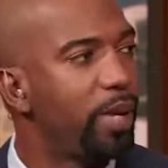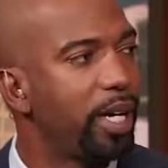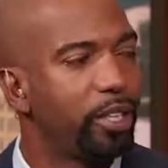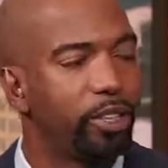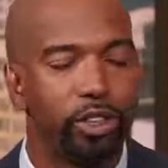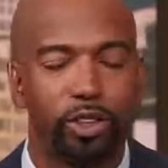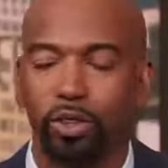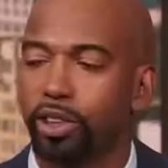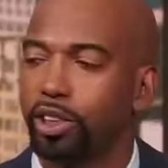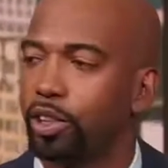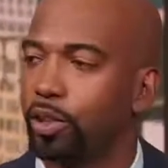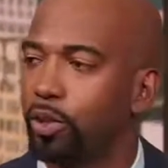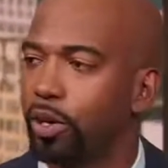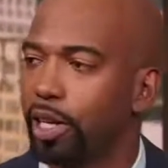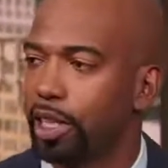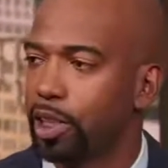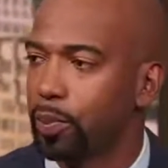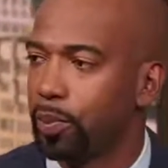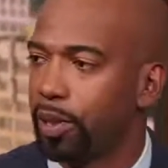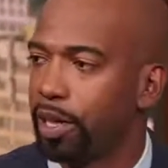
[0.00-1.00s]
Michael Jordan's the
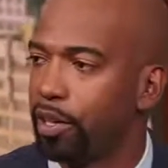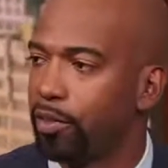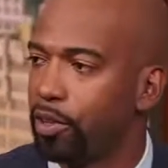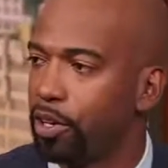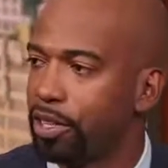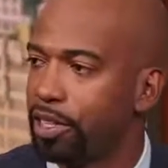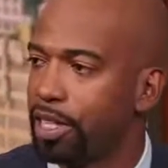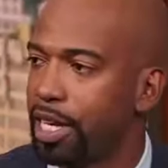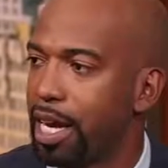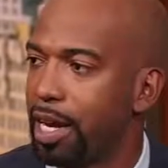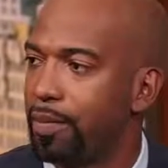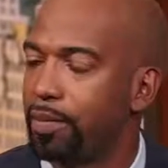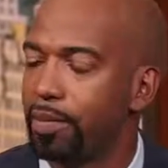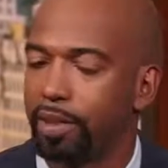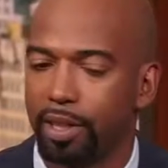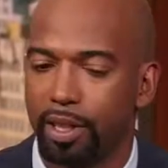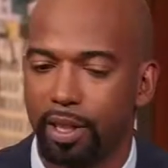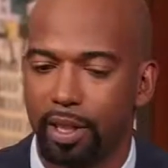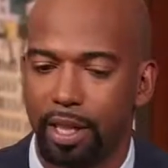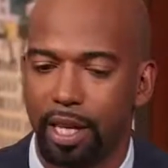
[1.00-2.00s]
greatest player of all
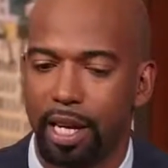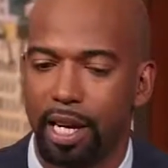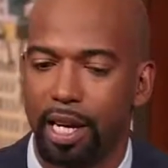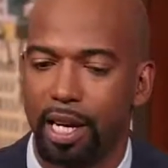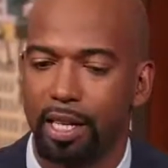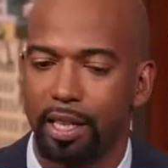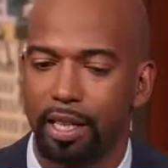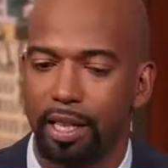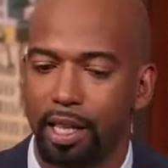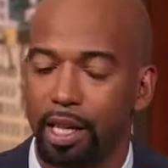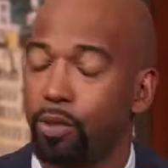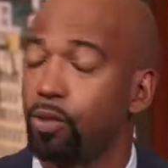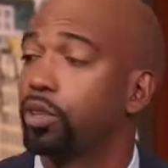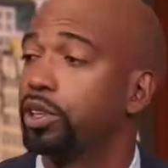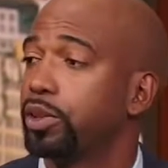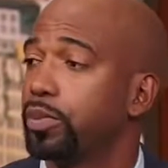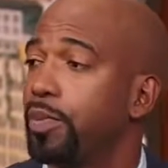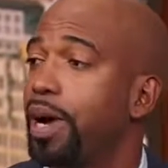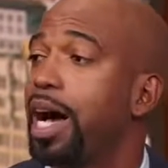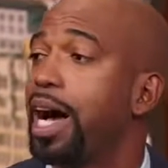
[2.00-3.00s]
time, and he
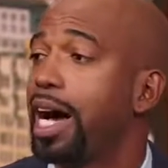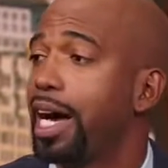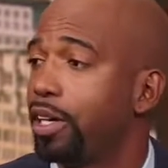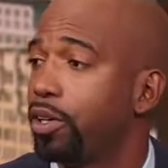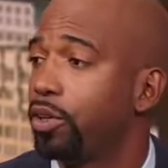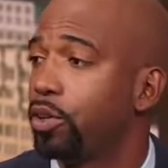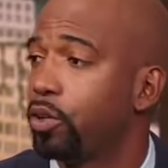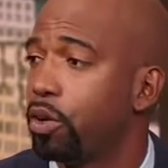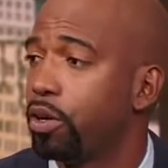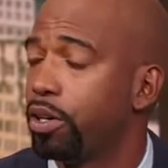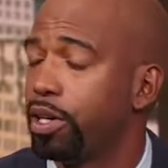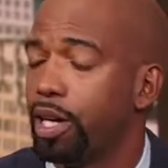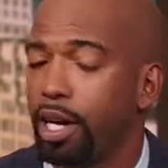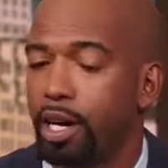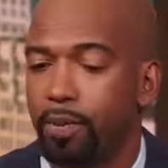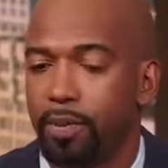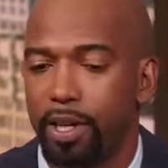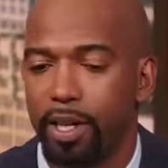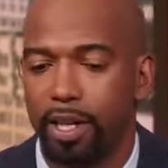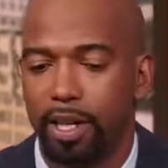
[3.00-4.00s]
was my idol growing
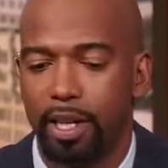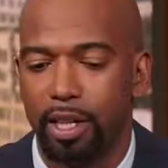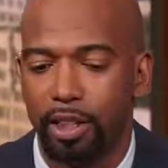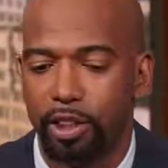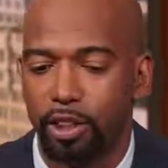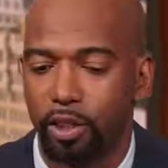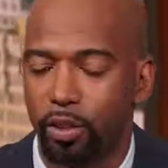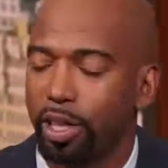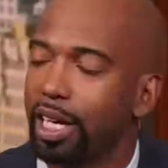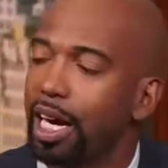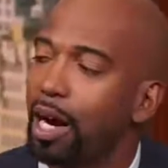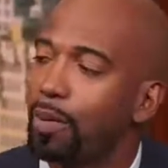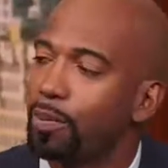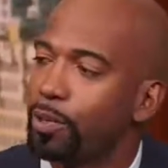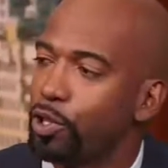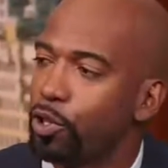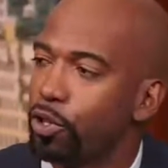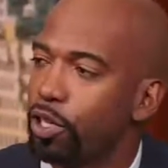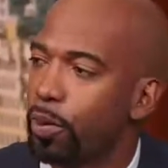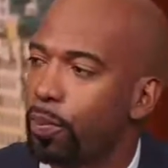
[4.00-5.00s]
up. So get an
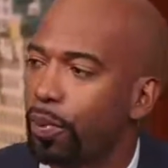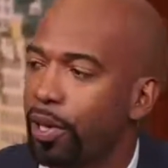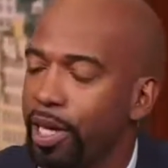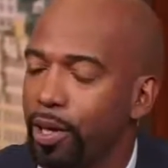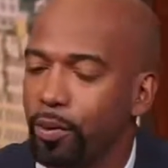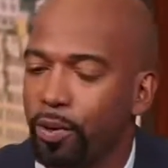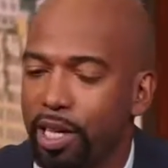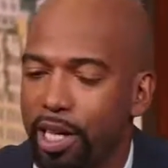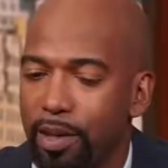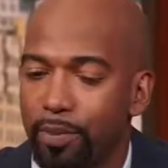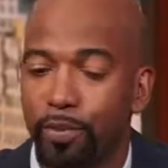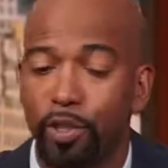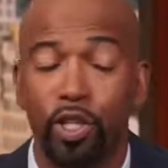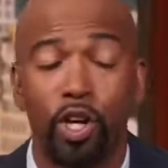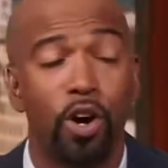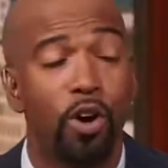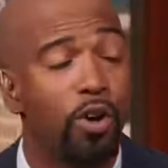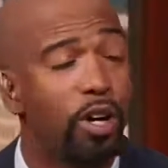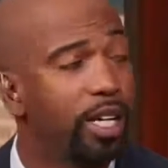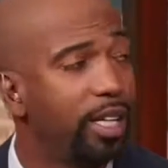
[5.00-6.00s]
opportunity to play with him
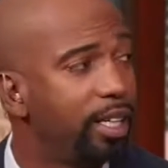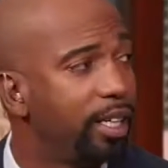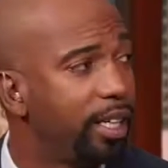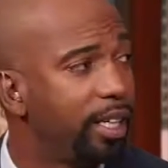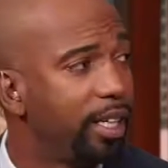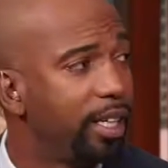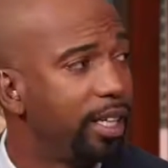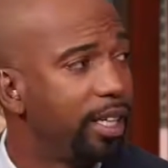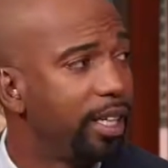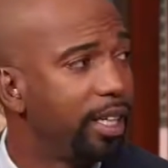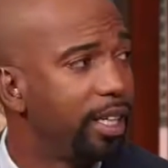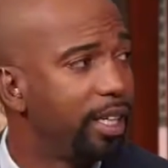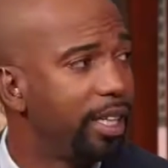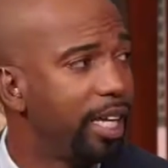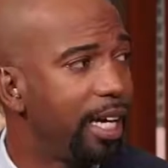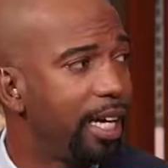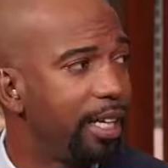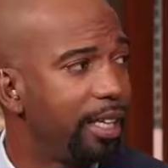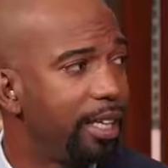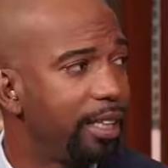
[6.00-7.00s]
knowing
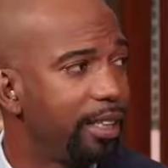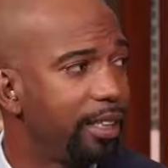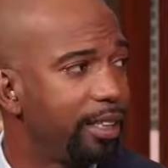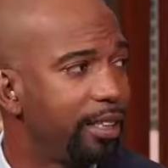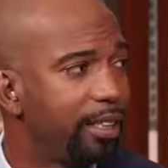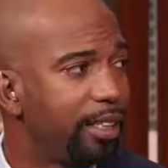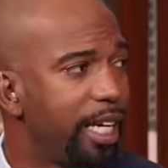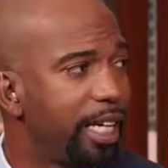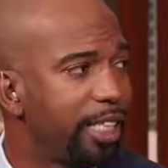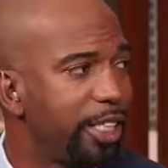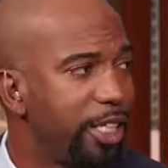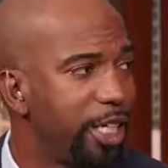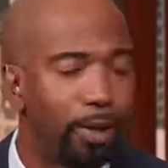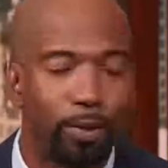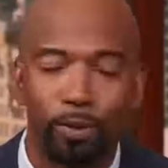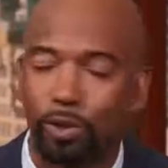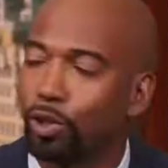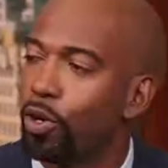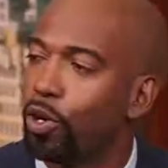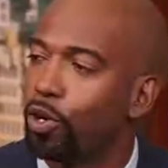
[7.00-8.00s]
that next year
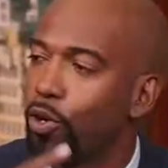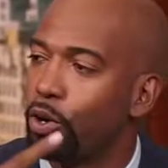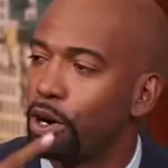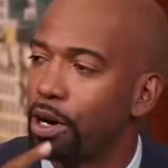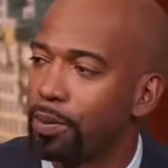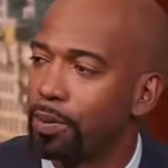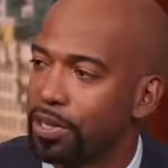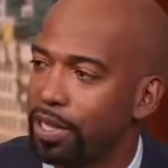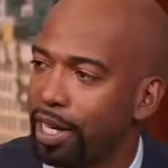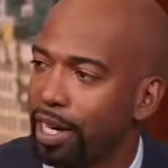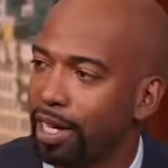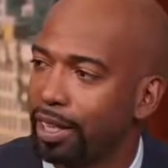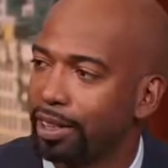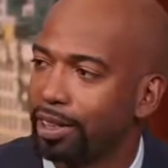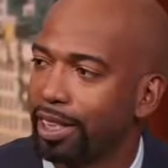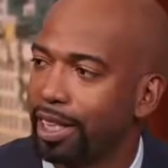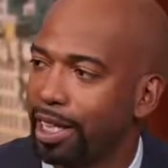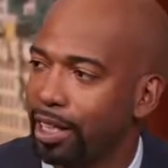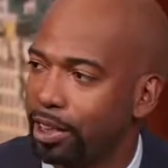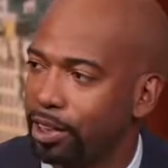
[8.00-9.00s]
he was going to go
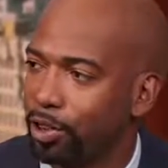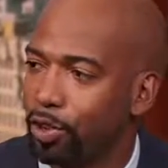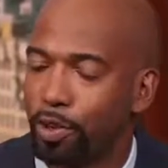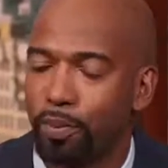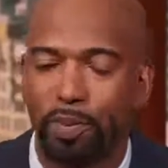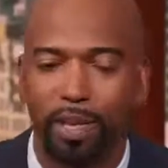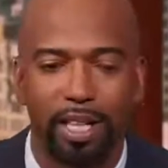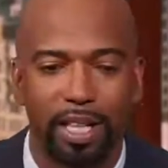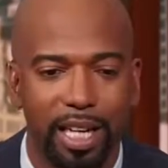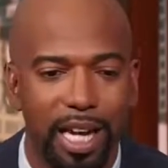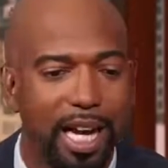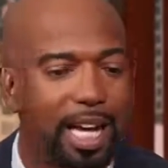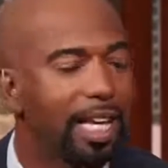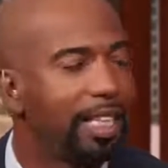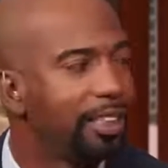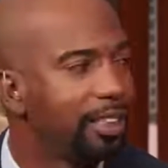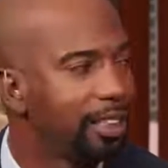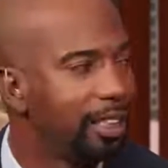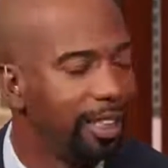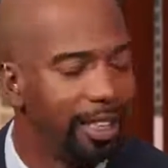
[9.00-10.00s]
upstairs, and he's going to be the
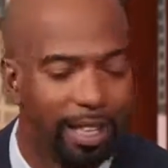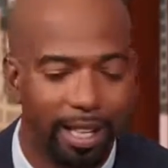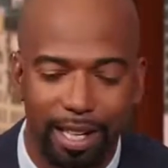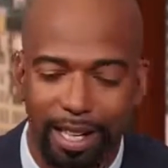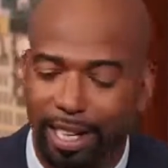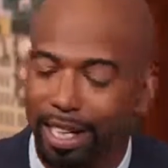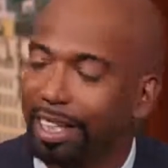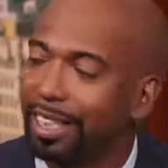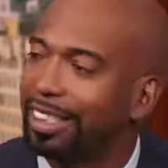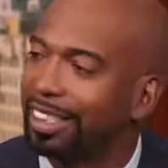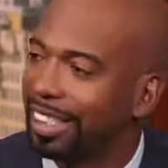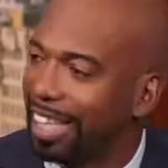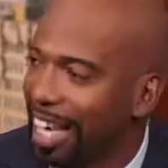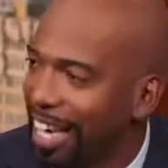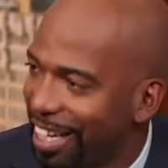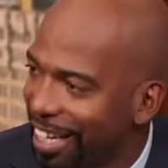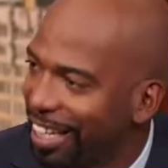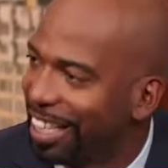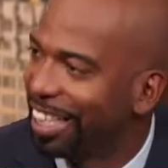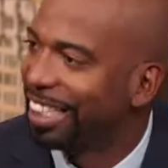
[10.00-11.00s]
guy actually
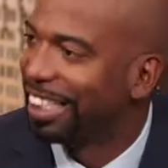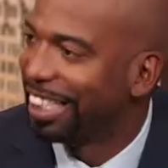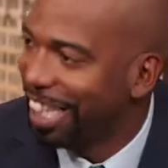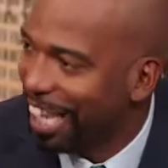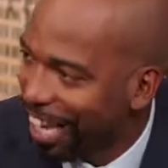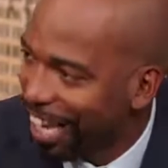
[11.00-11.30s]
signing the check.